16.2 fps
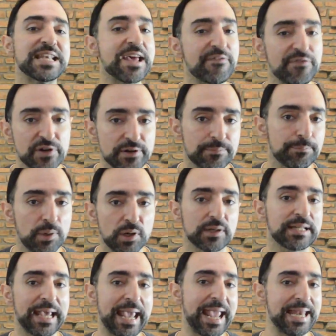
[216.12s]
never
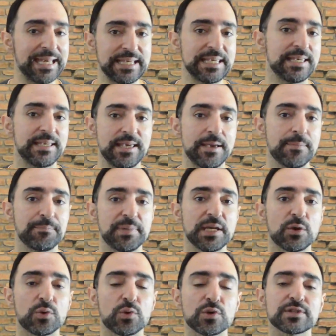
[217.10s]
bought any
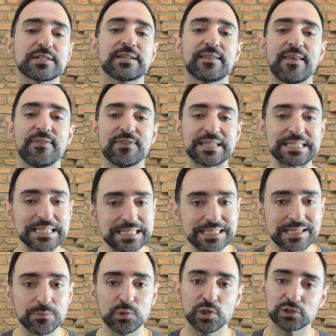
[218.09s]
EMP course, then the
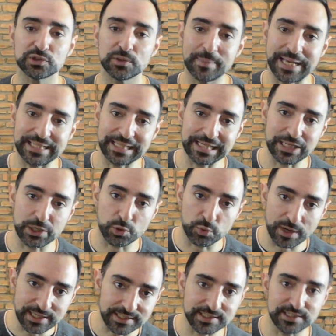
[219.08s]
system will automatically
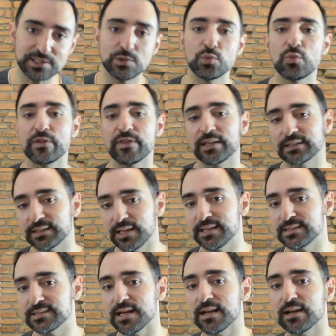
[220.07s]
credit you with a
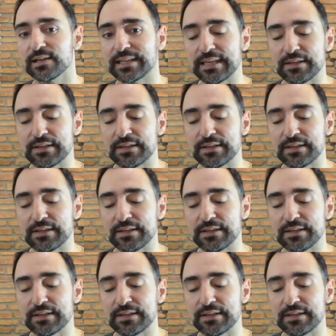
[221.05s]
$10